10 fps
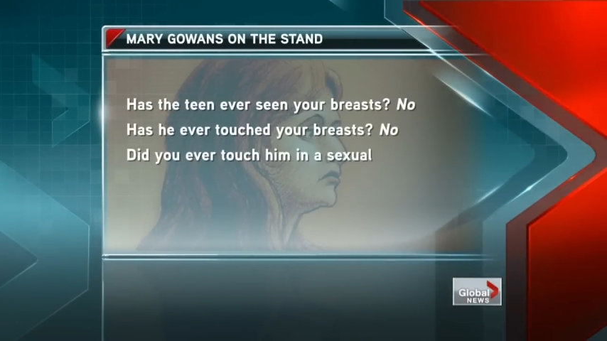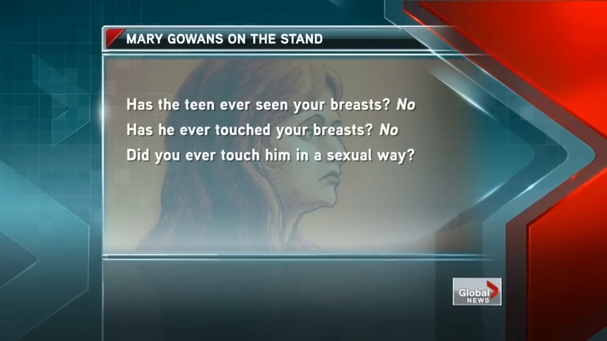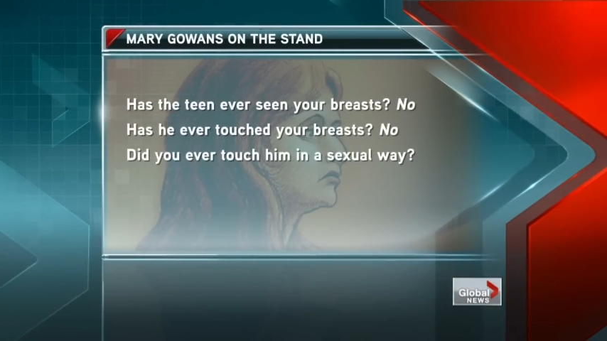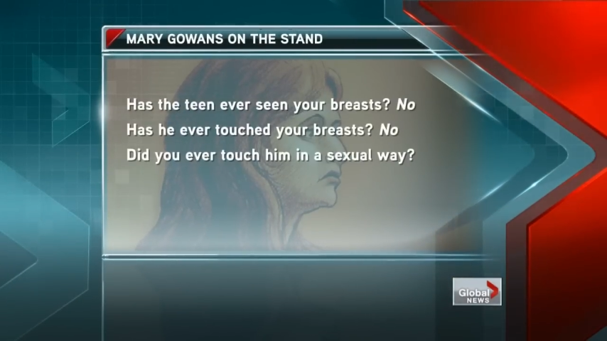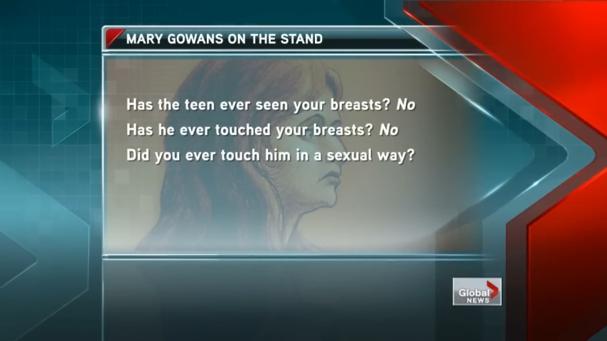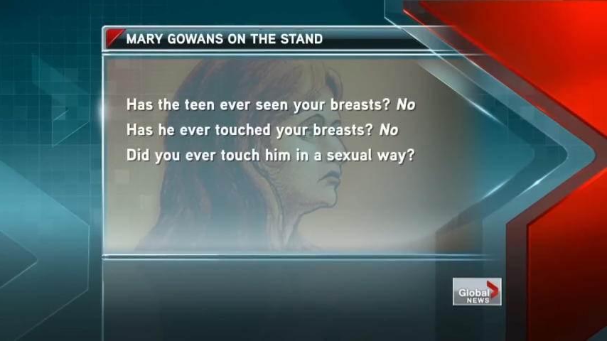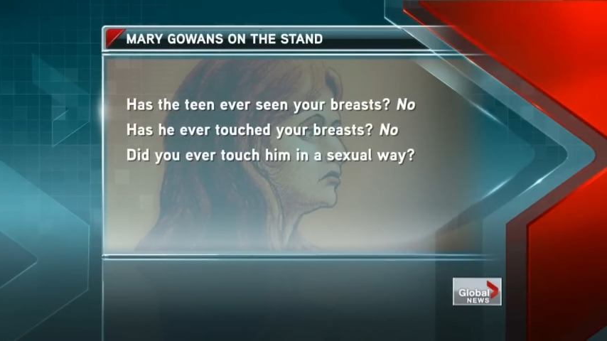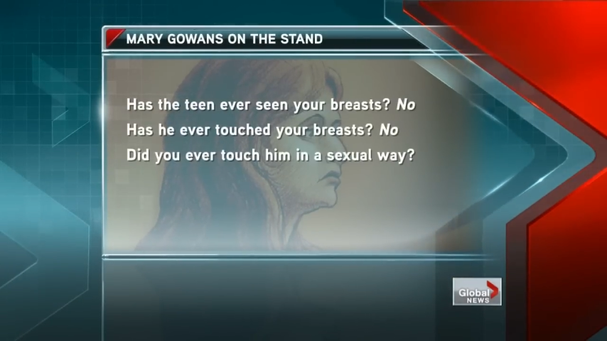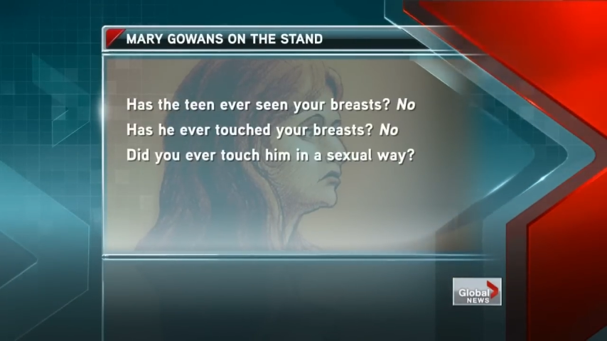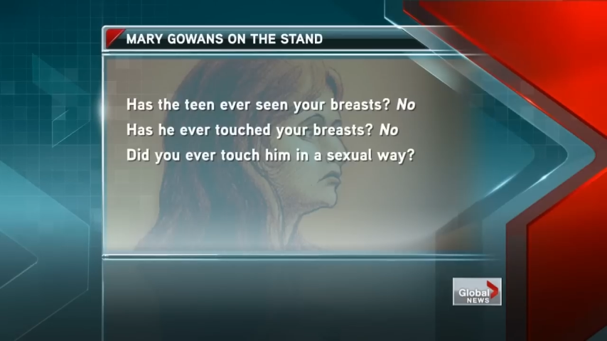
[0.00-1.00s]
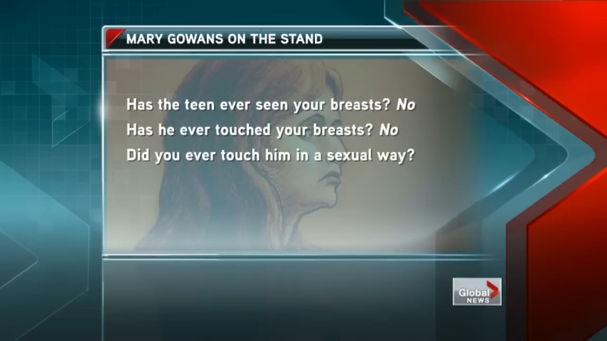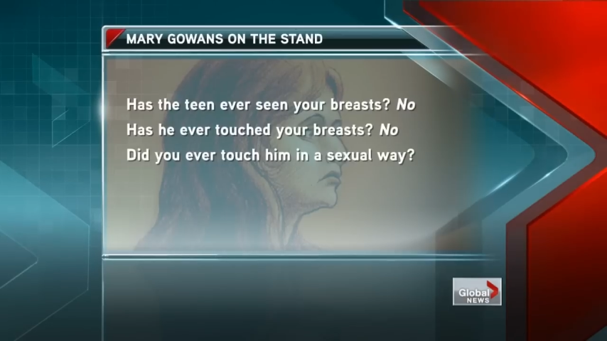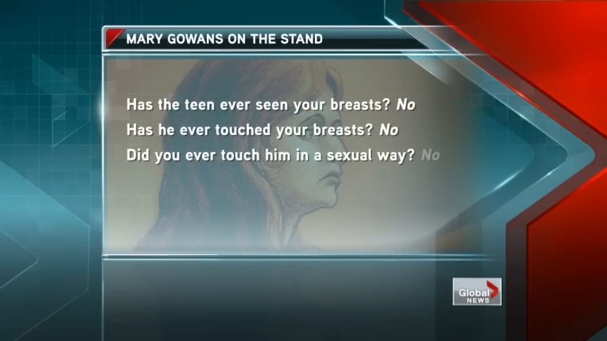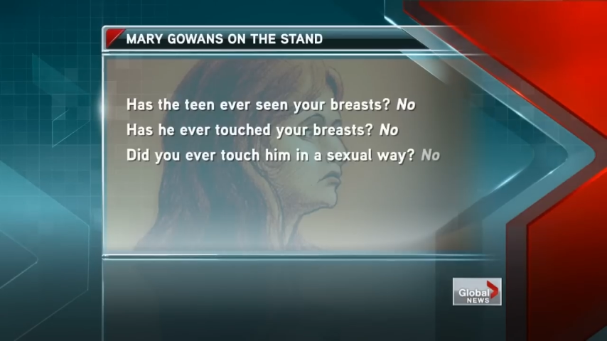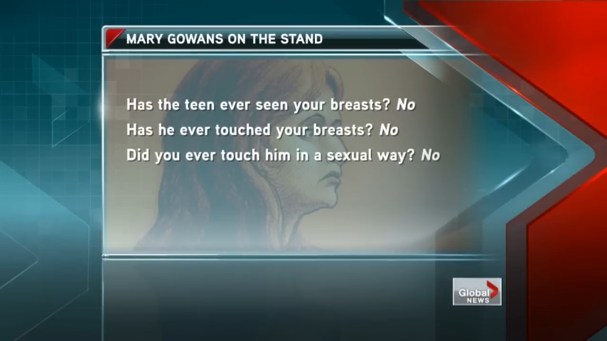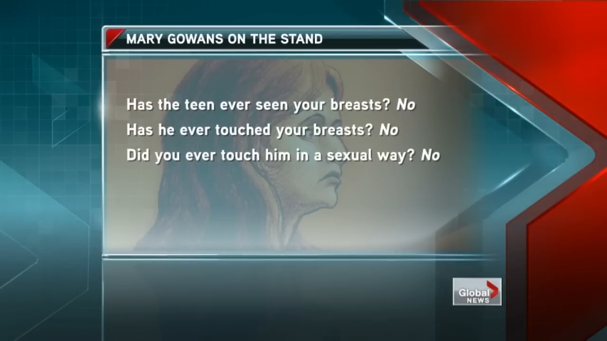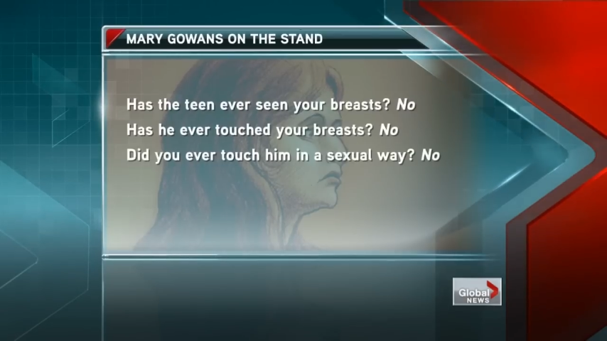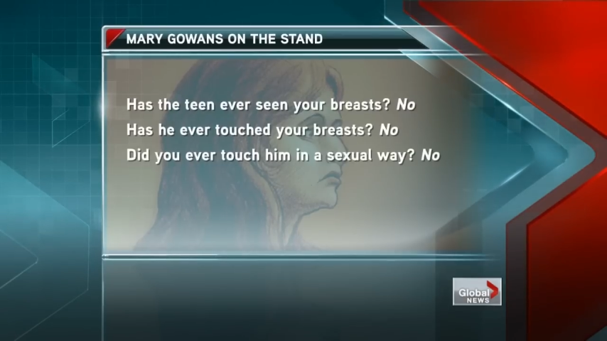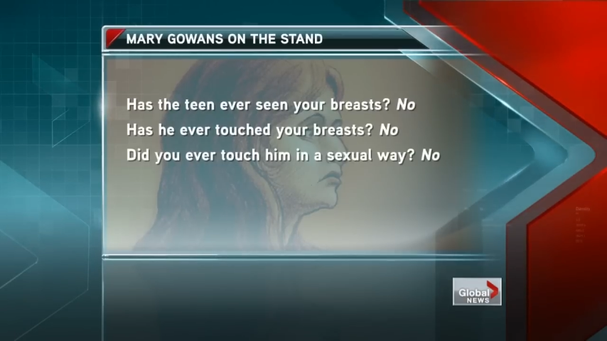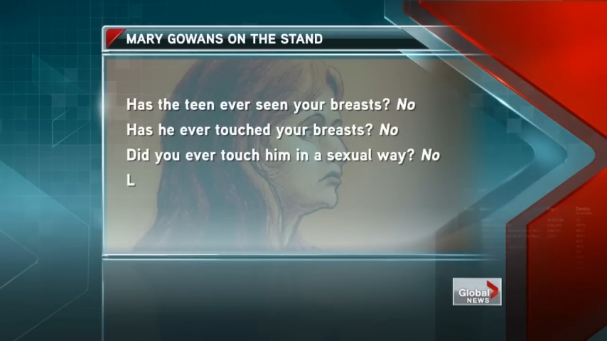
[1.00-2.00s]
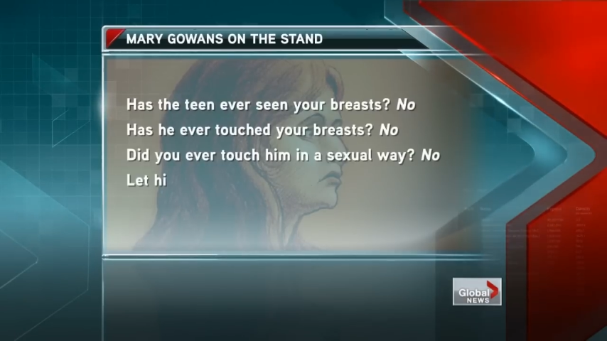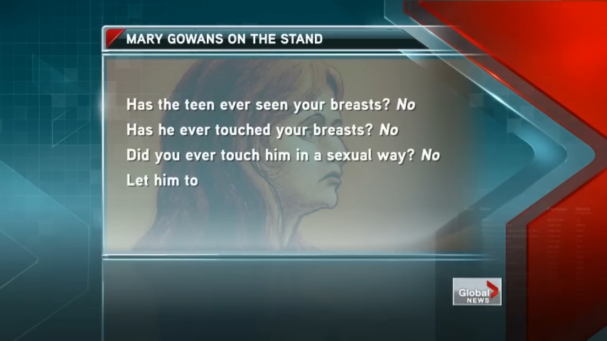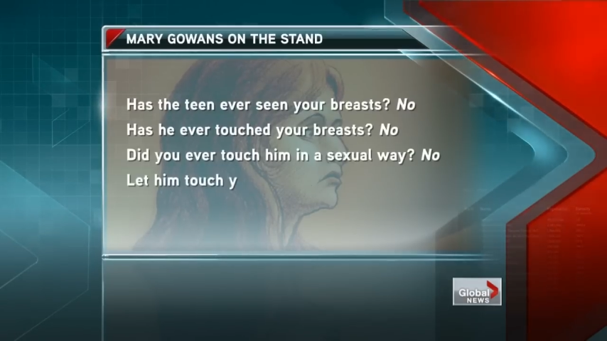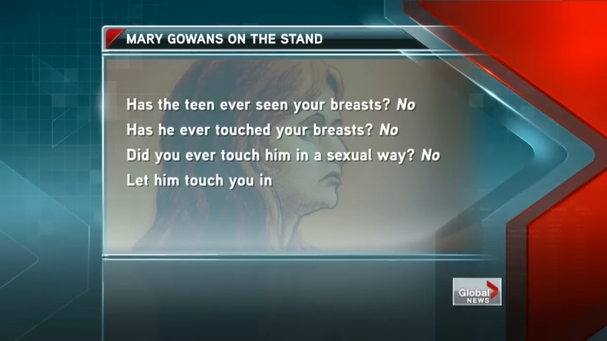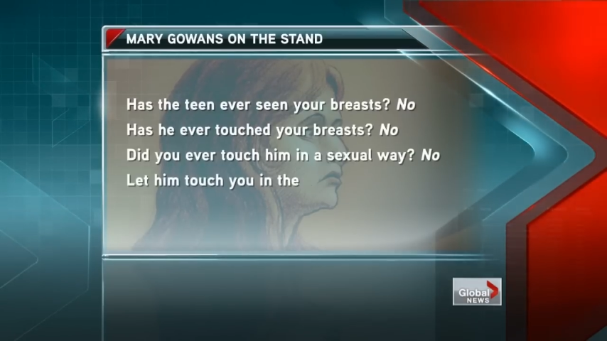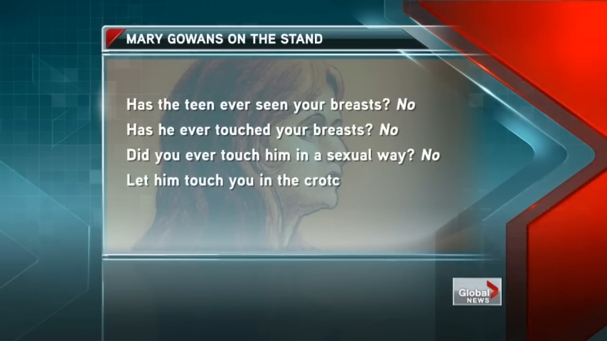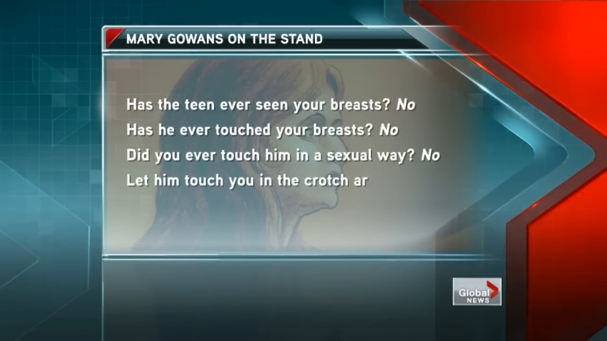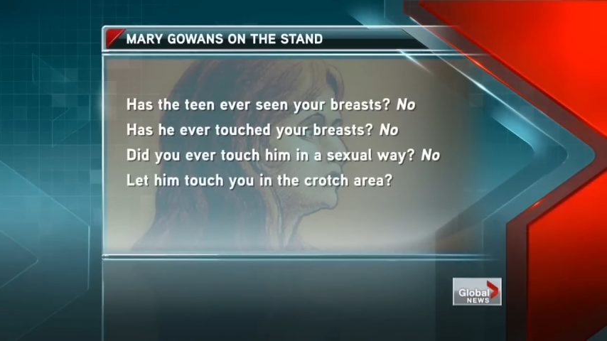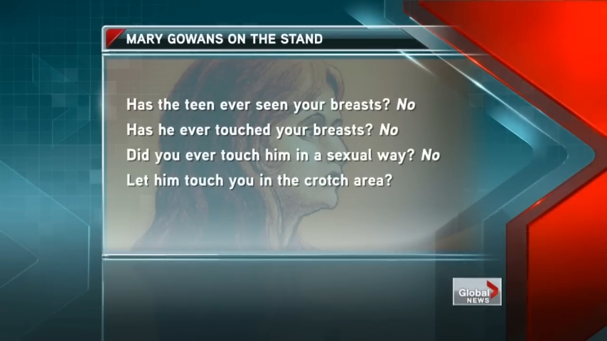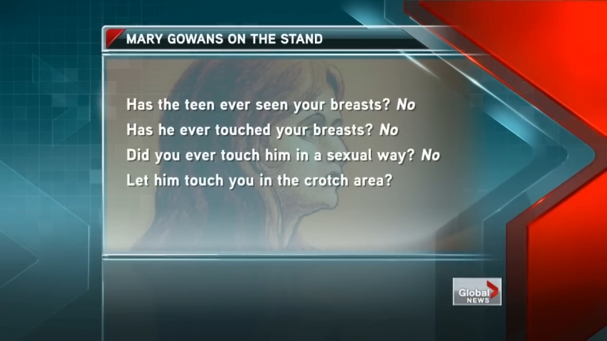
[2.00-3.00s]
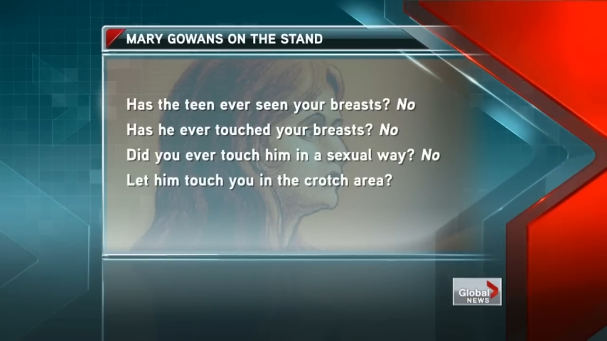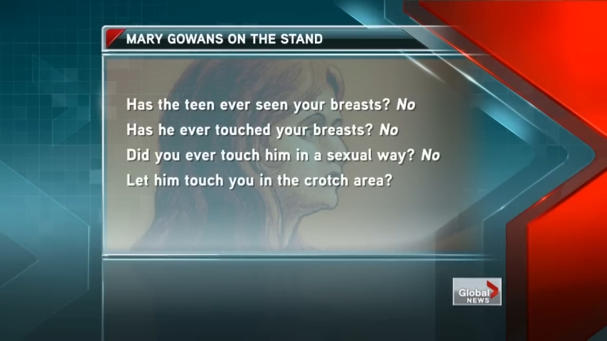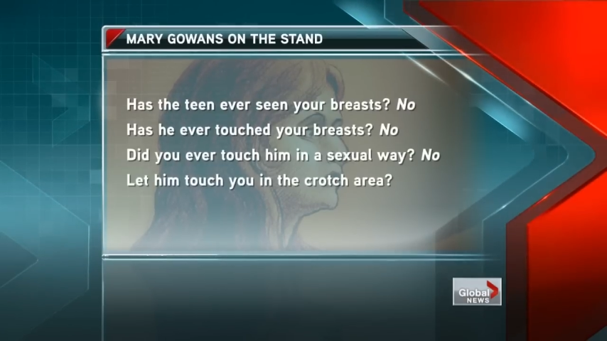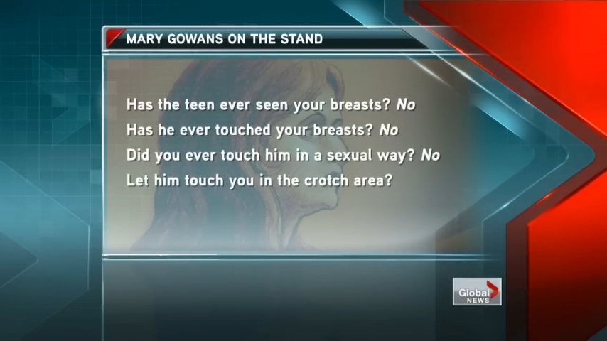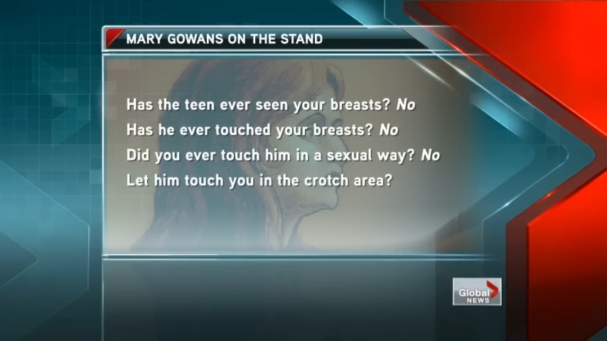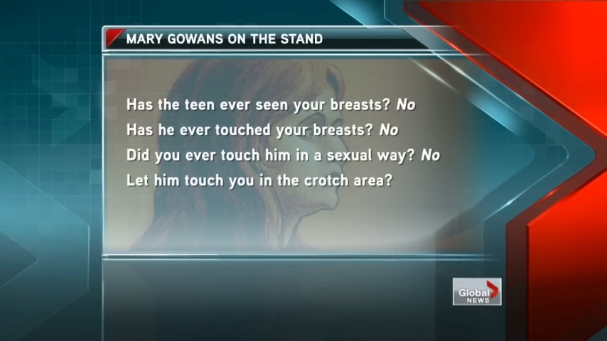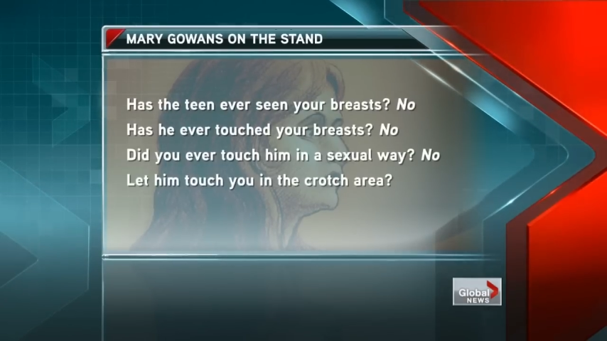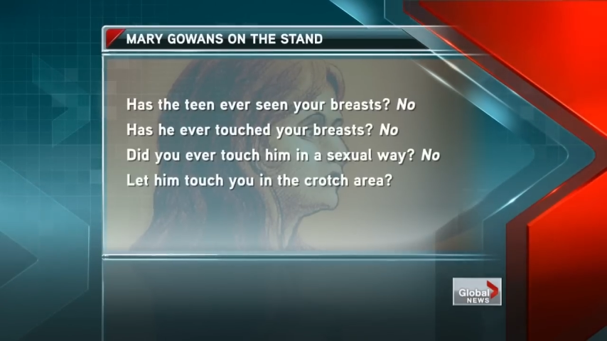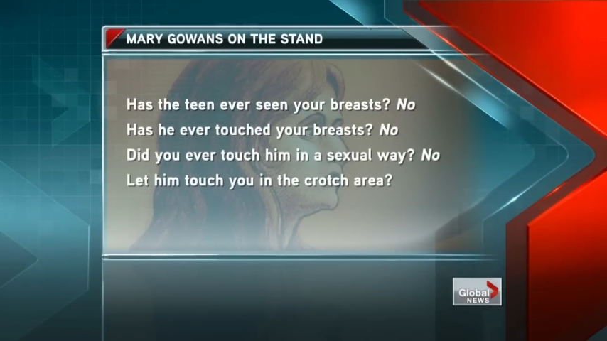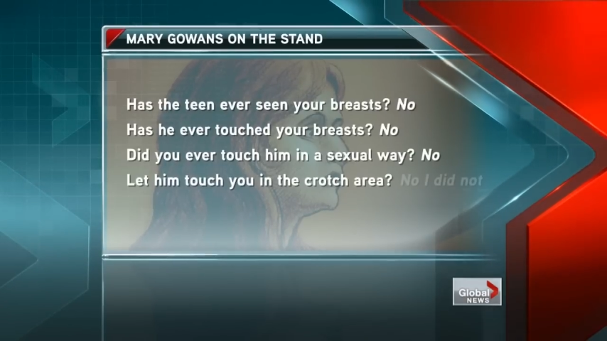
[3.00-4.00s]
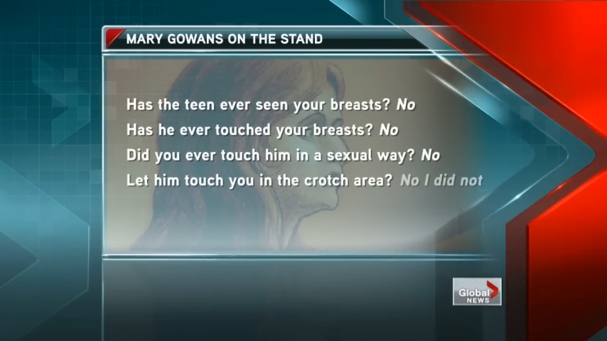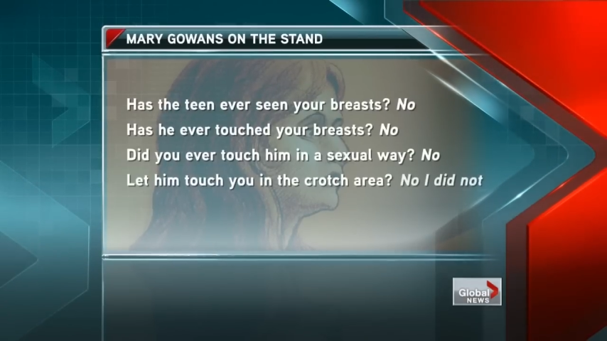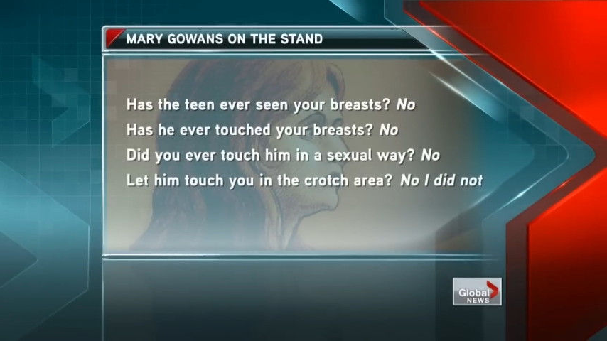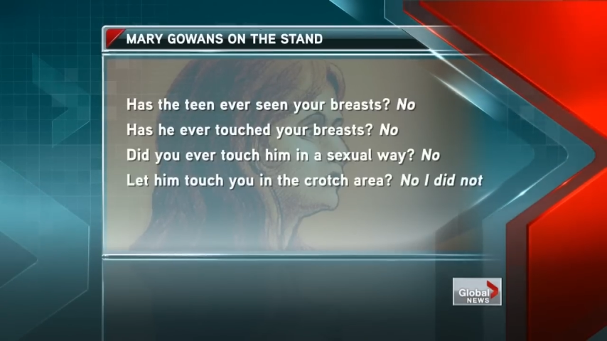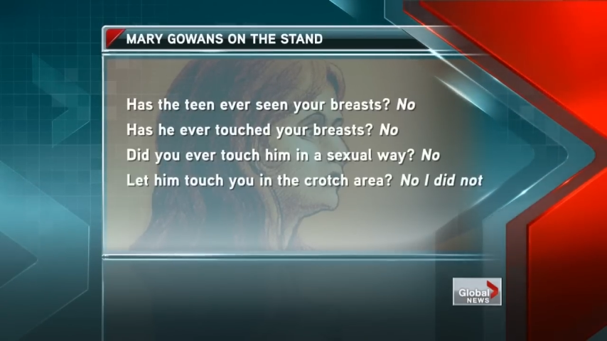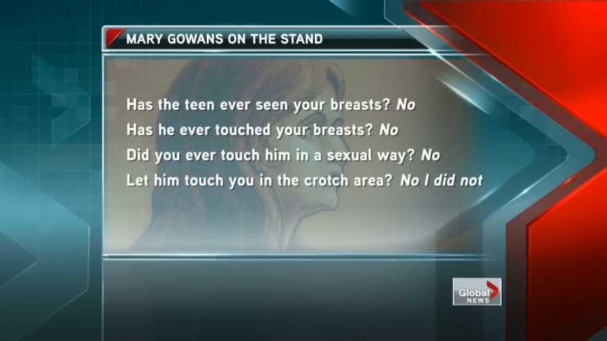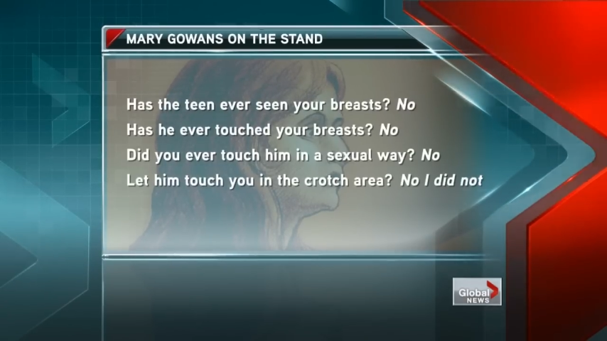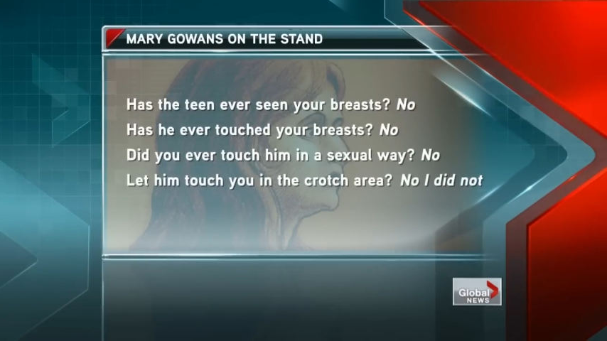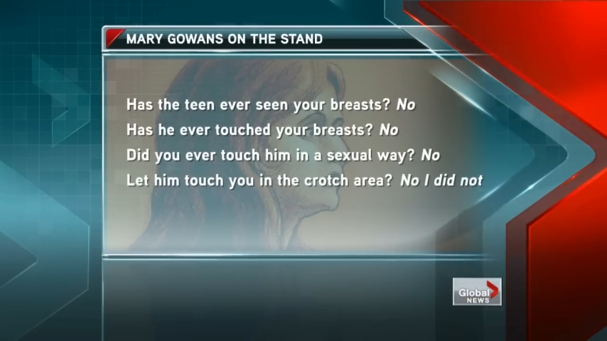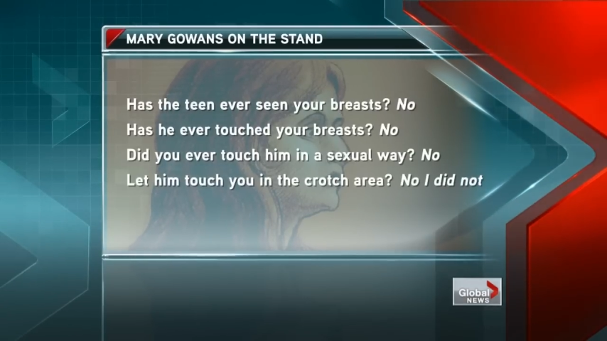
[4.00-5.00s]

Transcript: No face is visible, so there are no lips to read.